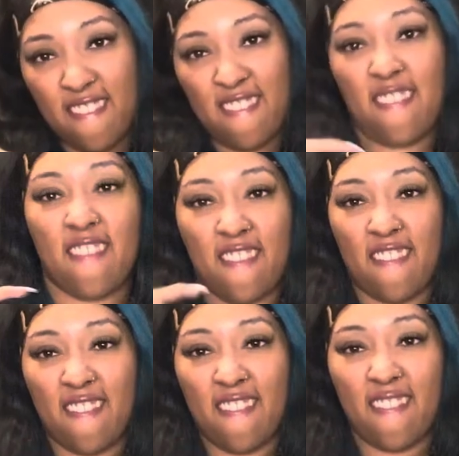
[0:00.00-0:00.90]
mm,
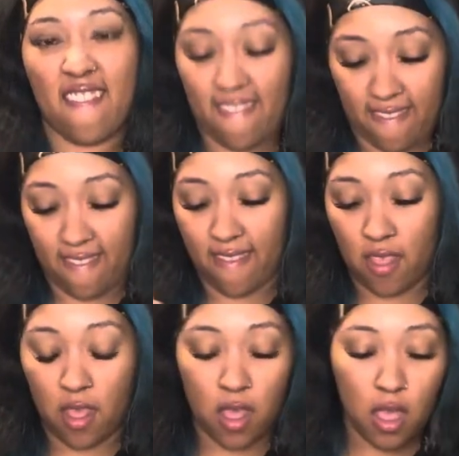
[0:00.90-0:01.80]
mm.
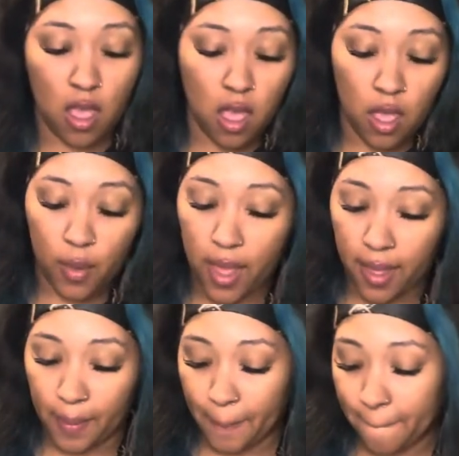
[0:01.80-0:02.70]
okay.
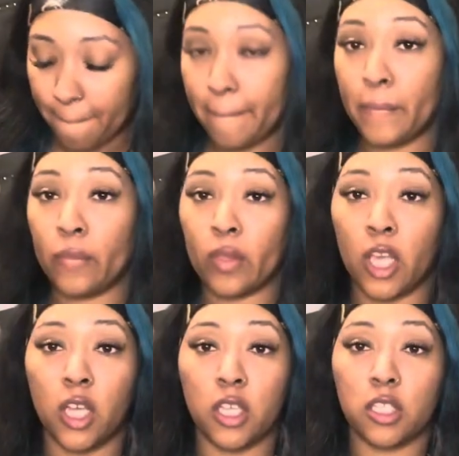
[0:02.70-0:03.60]

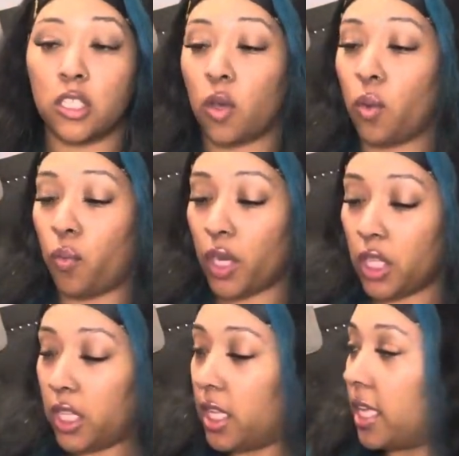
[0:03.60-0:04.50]
So what we're
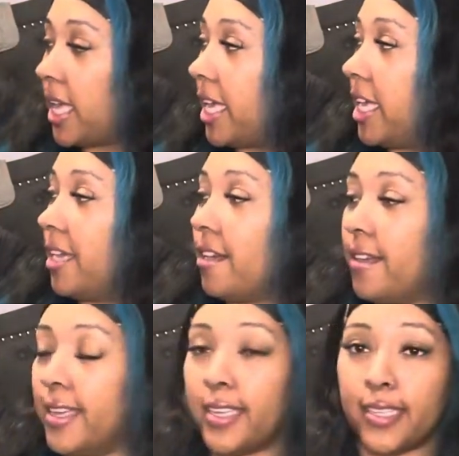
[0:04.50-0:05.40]
looking at here
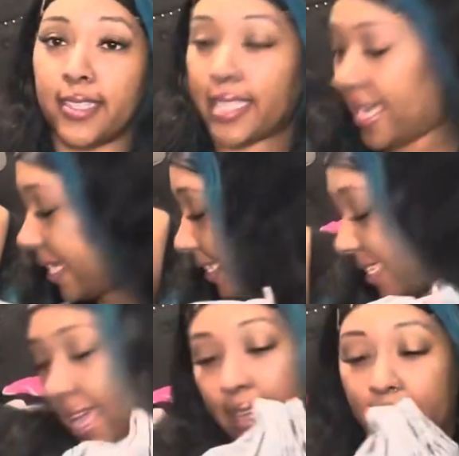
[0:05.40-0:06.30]
is a
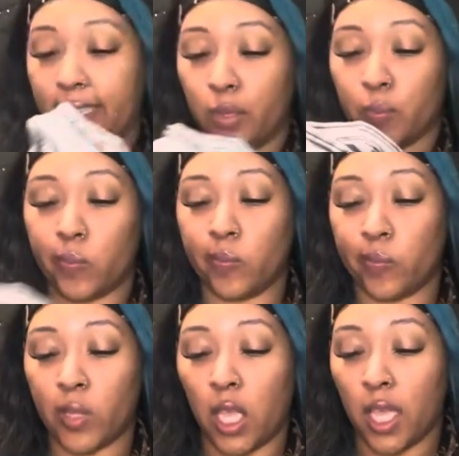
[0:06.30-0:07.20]
jacket
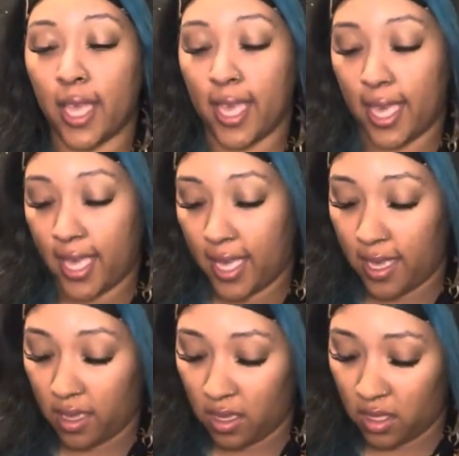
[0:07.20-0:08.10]

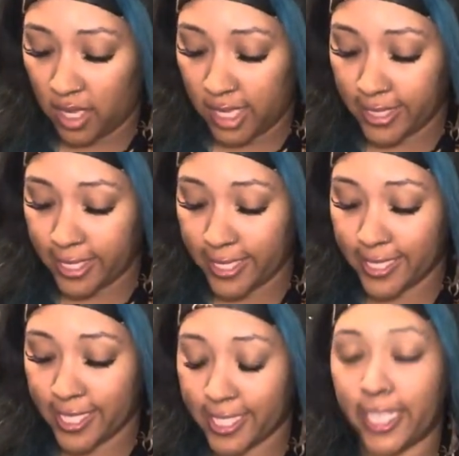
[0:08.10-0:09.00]
and it's a,
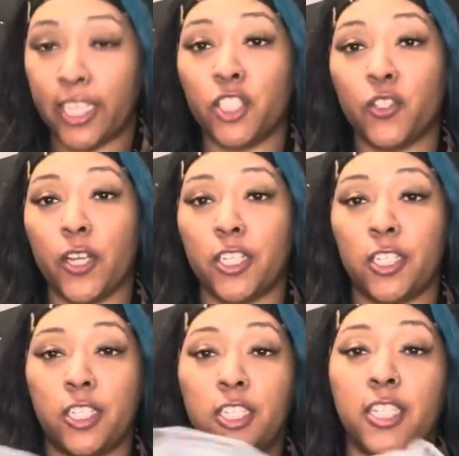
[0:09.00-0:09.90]
the Zena stretch
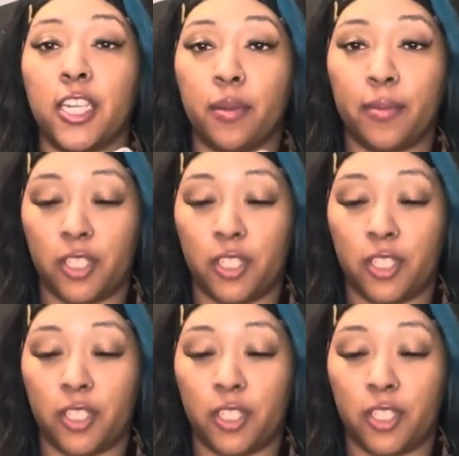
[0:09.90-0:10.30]
denim